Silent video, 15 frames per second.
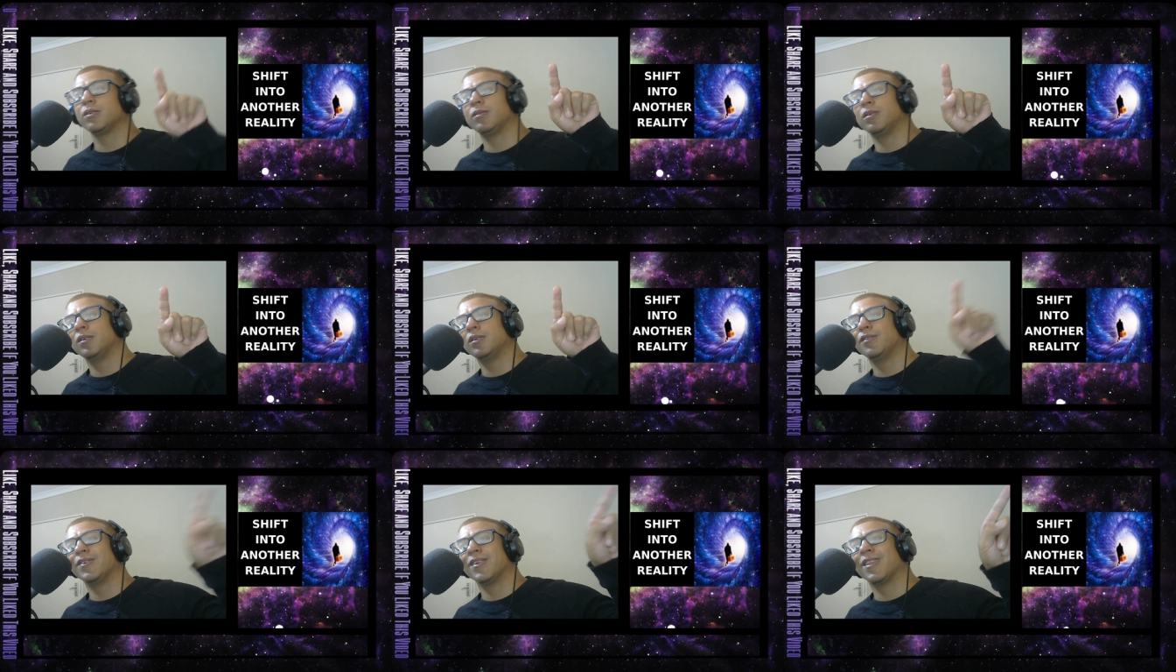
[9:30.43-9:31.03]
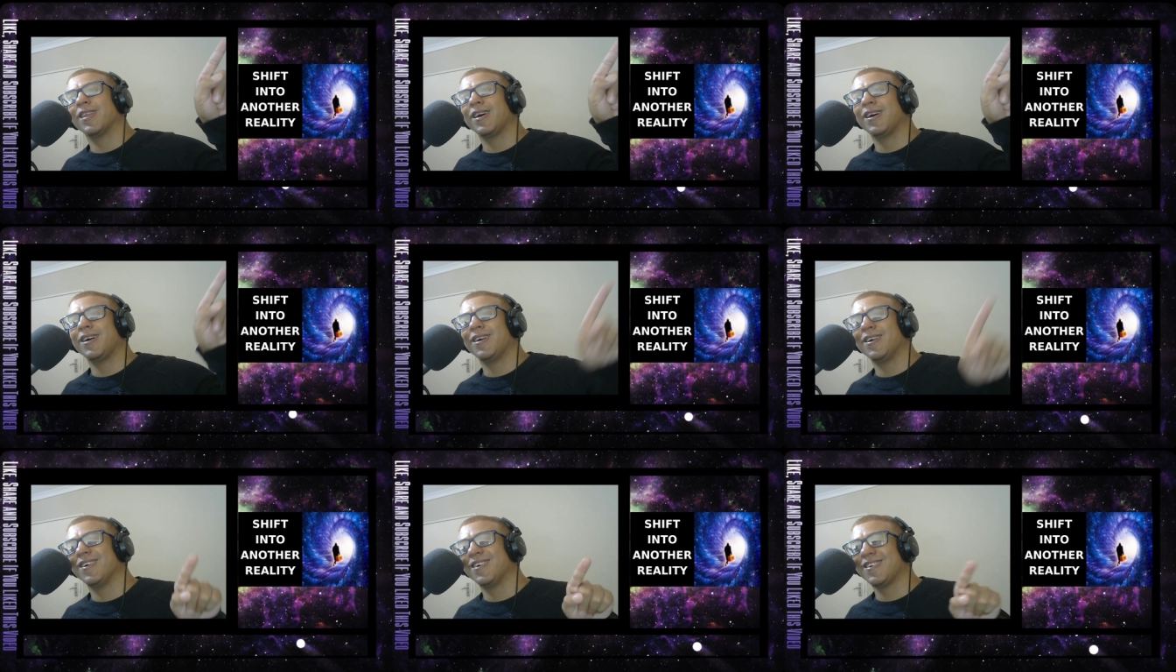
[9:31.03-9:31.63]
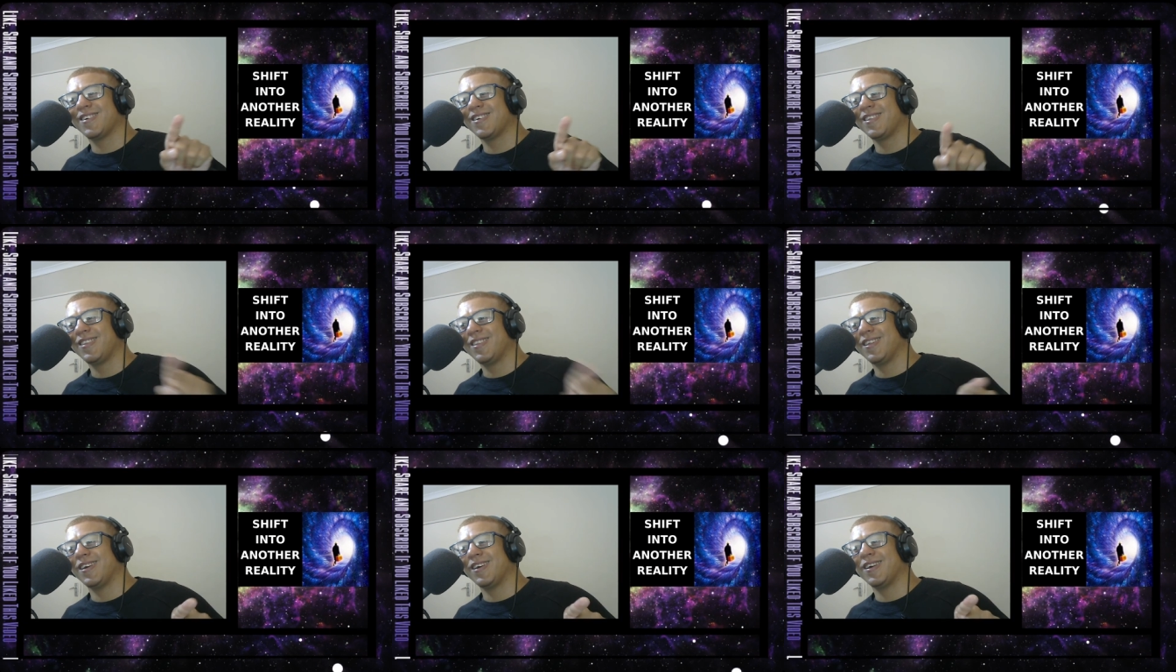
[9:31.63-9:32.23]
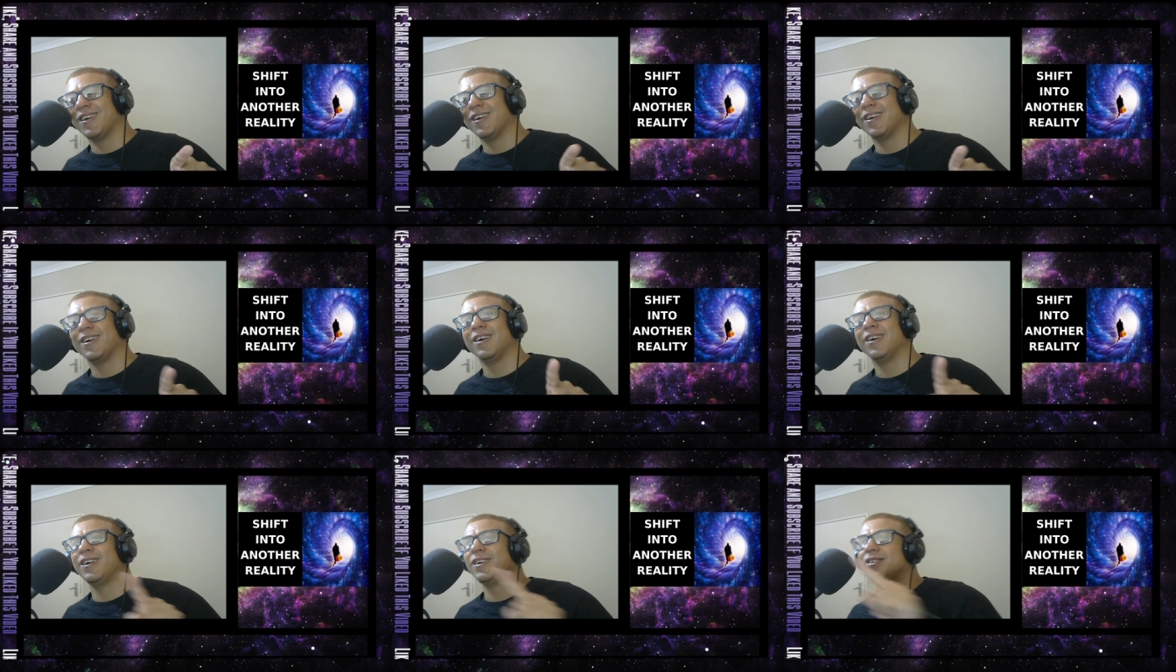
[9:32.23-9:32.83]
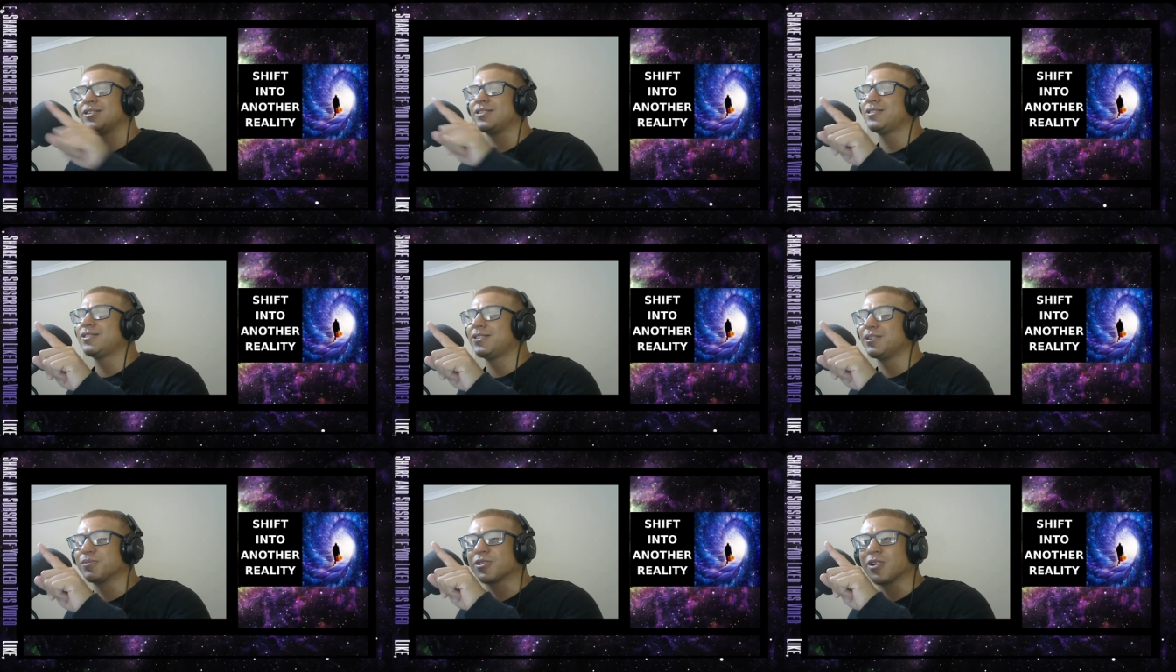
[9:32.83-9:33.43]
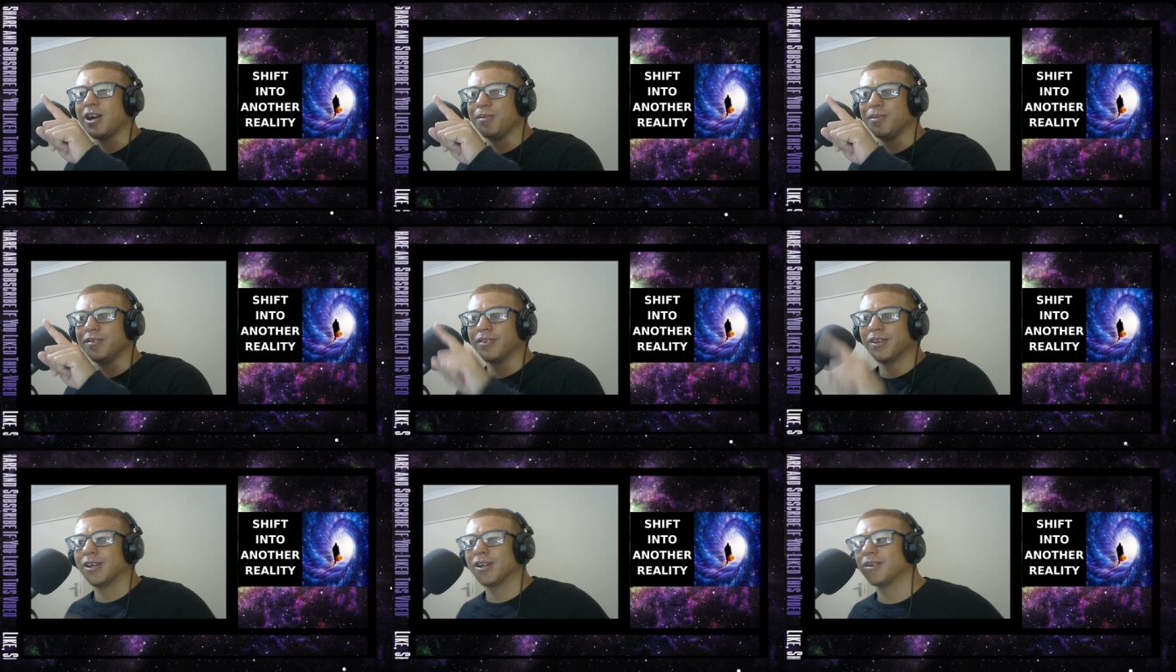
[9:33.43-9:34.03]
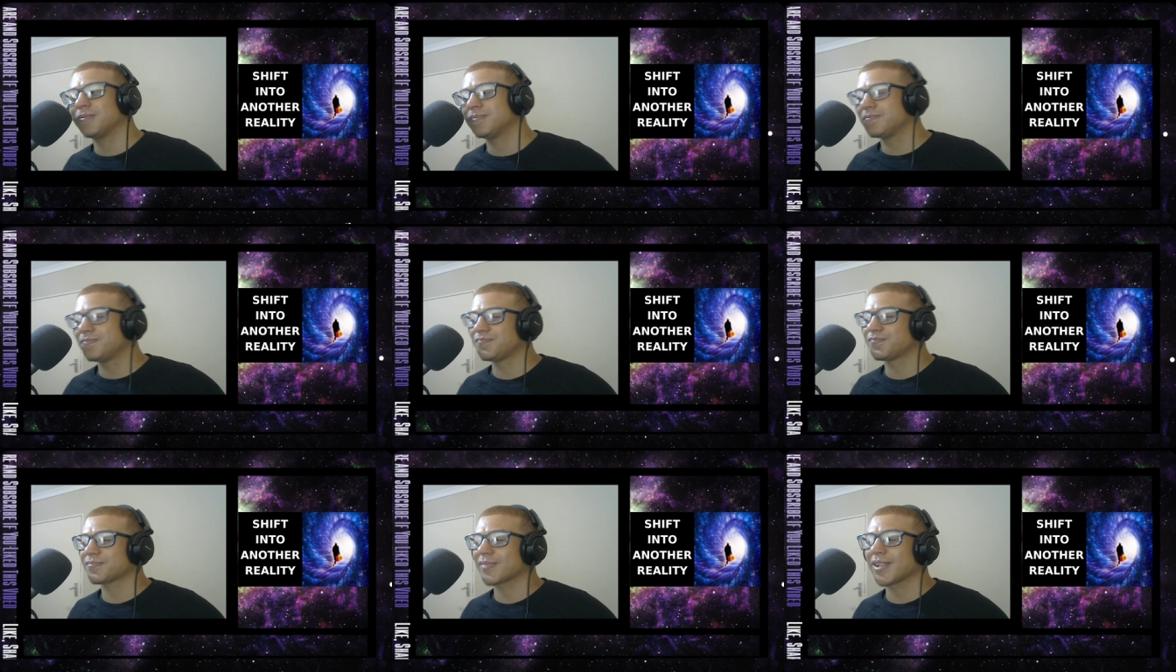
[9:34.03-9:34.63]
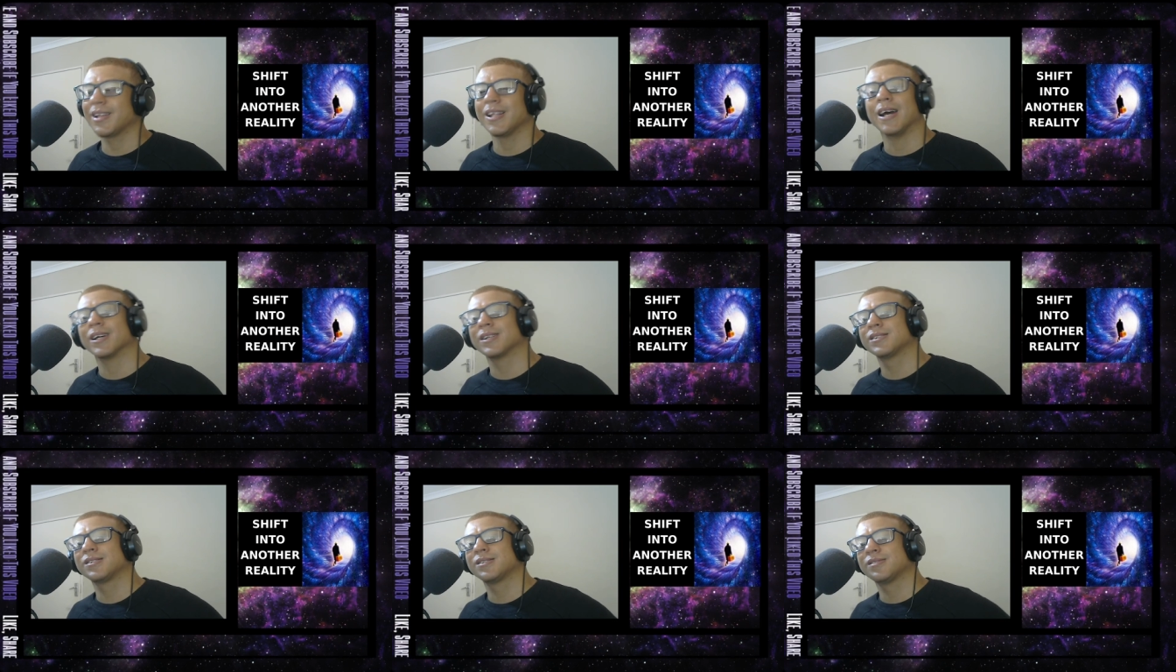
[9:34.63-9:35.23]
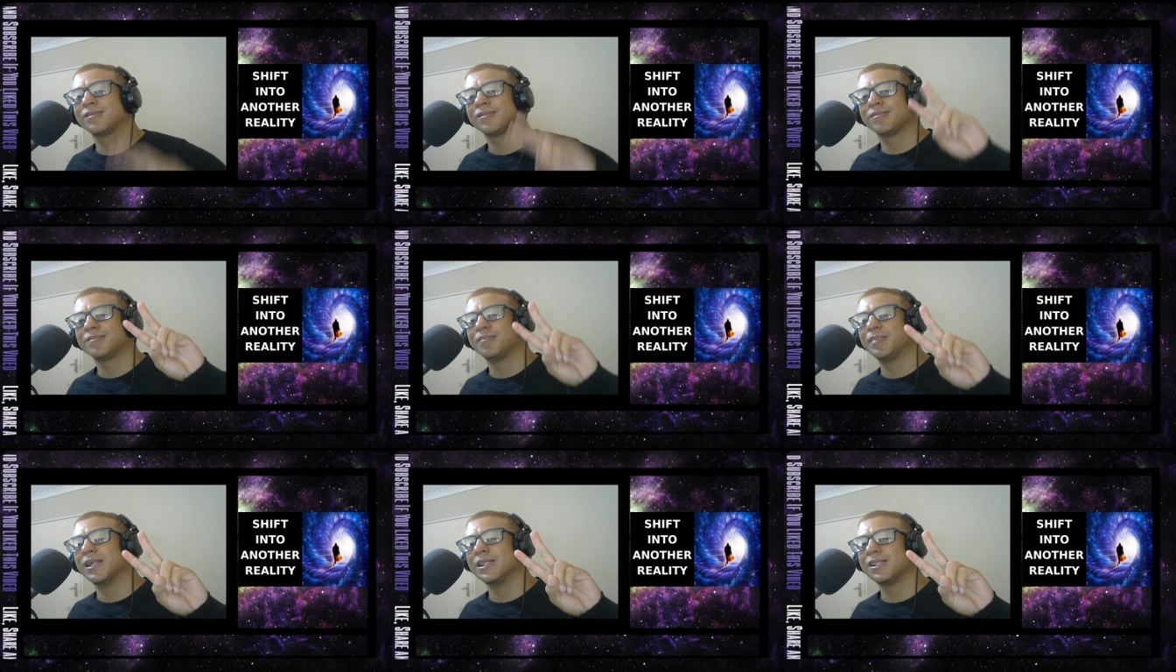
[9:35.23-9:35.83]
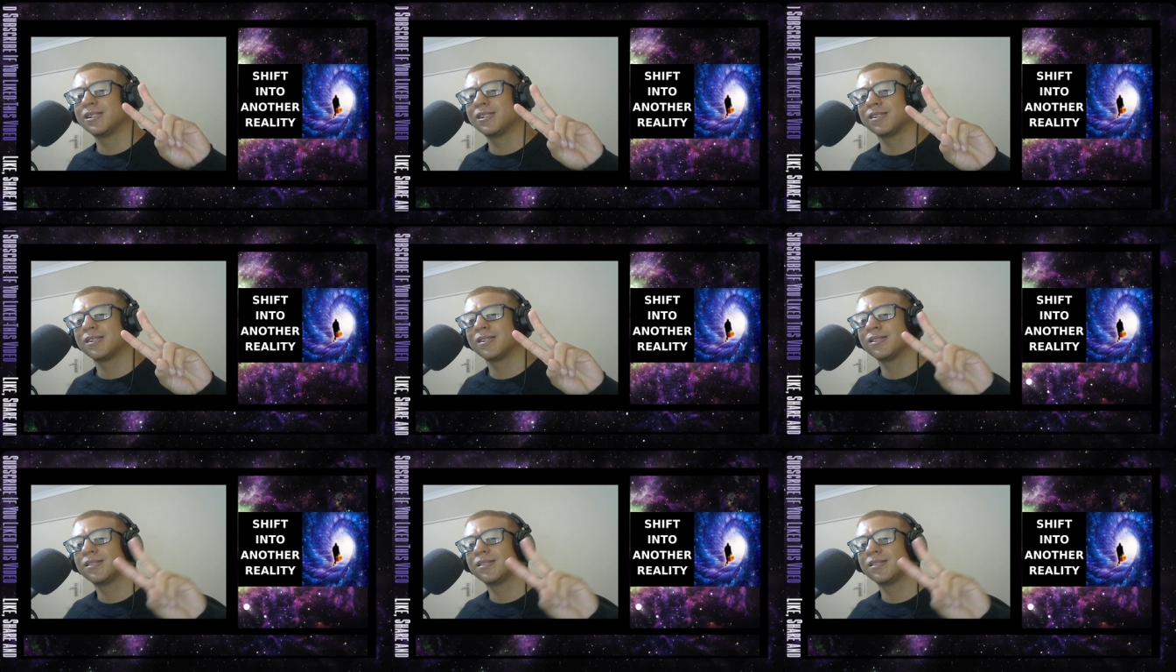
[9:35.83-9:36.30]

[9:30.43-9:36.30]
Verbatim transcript: One over there, there, and subscribe over here. Thanks. Peace.